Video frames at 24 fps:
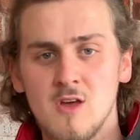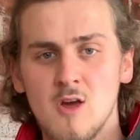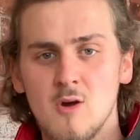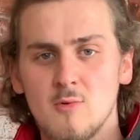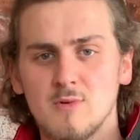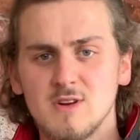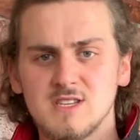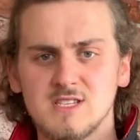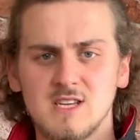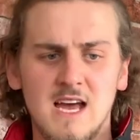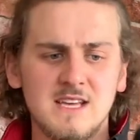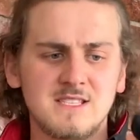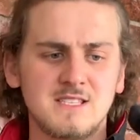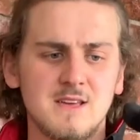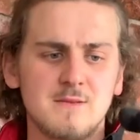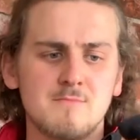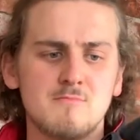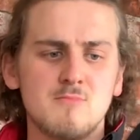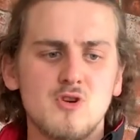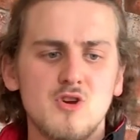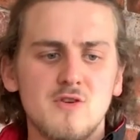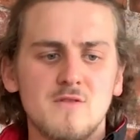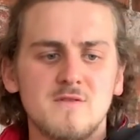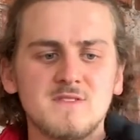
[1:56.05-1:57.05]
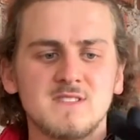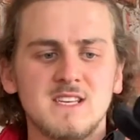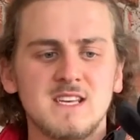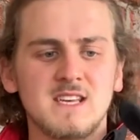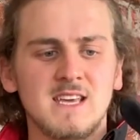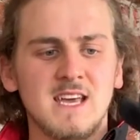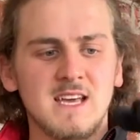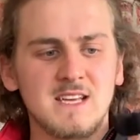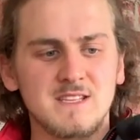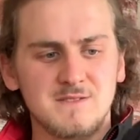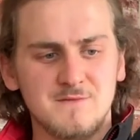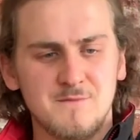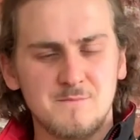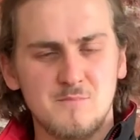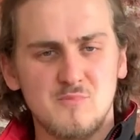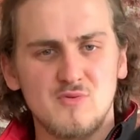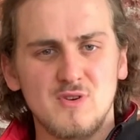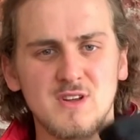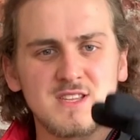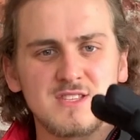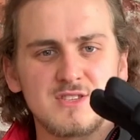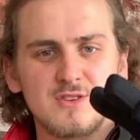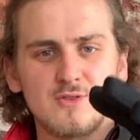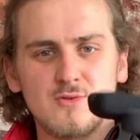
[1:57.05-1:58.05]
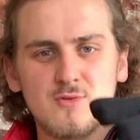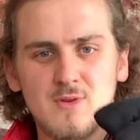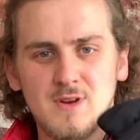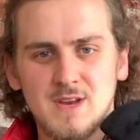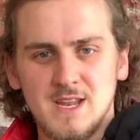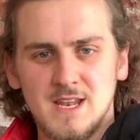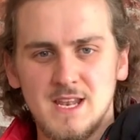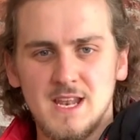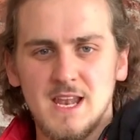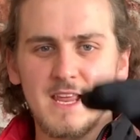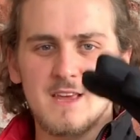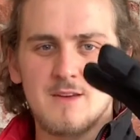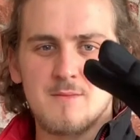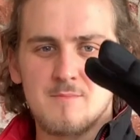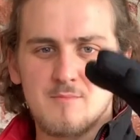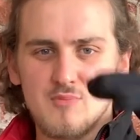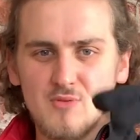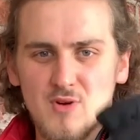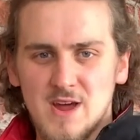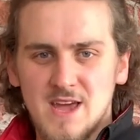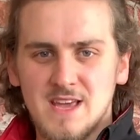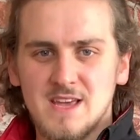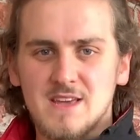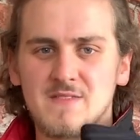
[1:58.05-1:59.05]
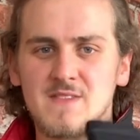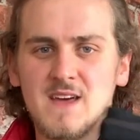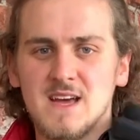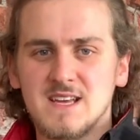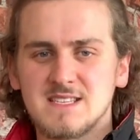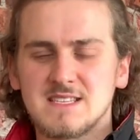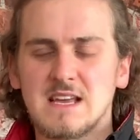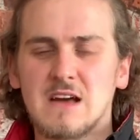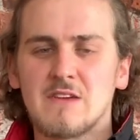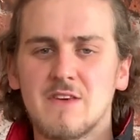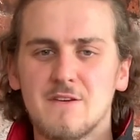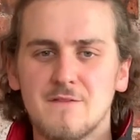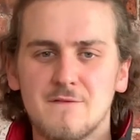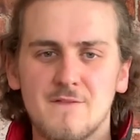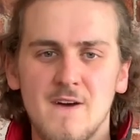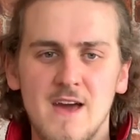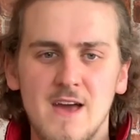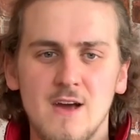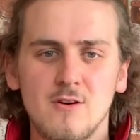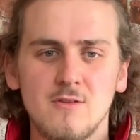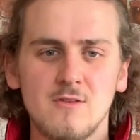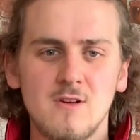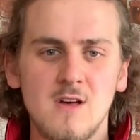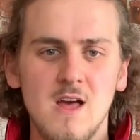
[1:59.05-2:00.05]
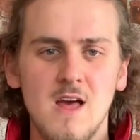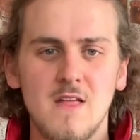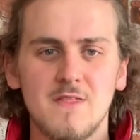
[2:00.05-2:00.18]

which as it moves it gets brittle and then it can break, and that's how they fail.